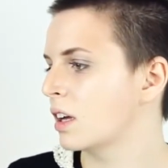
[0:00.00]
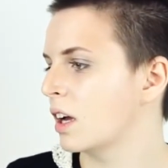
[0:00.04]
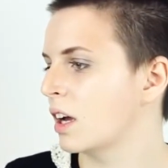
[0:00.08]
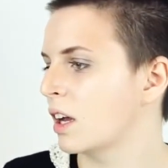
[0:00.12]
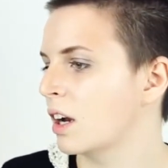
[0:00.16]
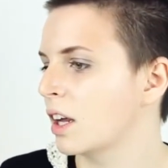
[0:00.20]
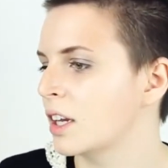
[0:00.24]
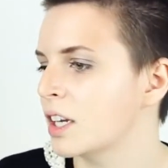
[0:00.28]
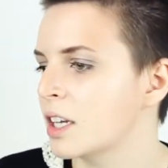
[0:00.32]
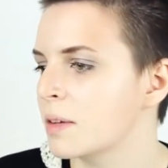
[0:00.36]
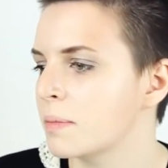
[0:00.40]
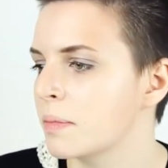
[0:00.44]

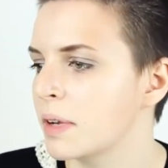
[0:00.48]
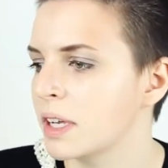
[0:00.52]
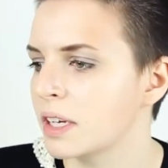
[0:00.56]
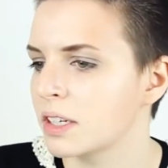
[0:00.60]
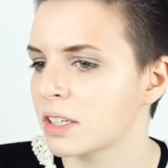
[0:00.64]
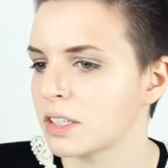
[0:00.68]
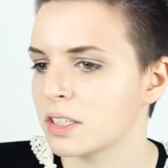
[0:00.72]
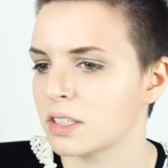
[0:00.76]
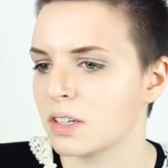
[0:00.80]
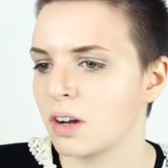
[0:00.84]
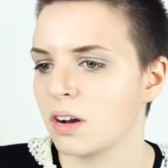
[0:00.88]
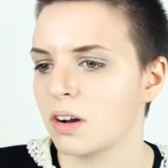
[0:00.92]
And I didn't mean
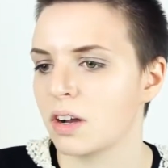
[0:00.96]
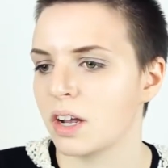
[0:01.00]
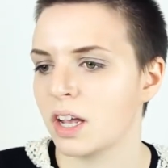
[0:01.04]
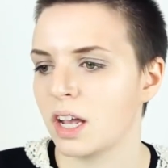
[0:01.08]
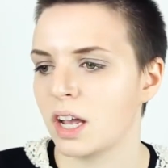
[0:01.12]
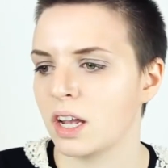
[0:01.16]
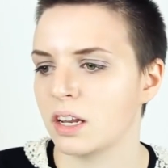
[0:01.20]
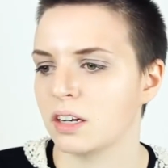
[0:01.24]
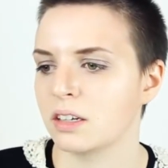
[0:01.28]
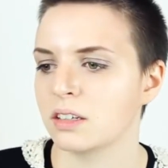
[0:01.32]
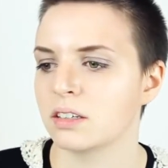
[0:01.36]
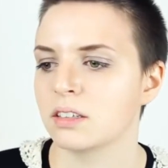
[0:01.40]
to start
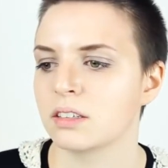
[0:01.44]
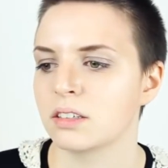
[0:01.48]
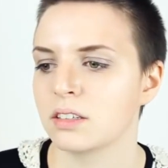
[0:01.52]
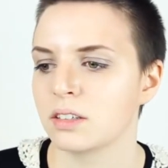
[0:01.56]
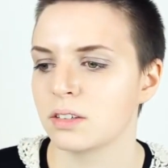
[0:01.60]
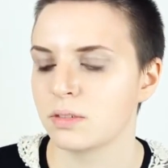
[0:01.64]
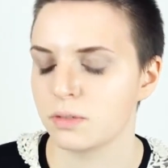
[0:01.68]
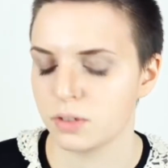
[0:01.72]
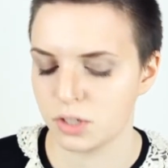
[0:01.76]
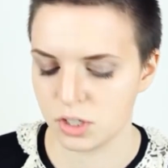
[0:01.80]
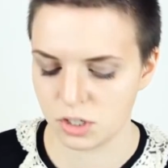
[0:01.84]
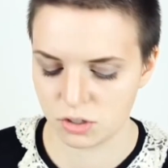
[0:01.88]
getting
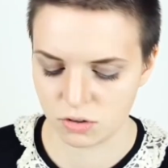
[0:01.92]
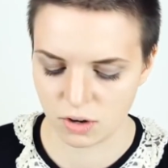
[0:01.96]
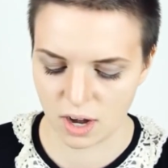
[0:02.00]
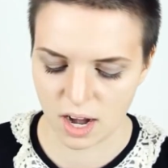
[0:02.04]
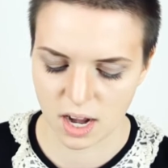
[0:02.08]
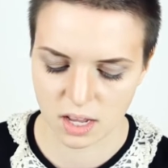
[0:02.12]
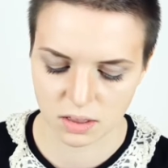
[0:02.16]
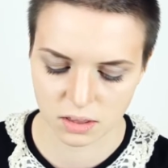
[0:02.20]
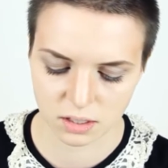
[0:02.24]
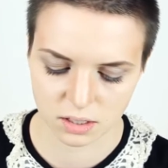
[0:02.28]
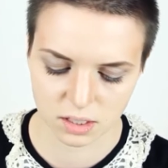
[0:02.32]
frustrated.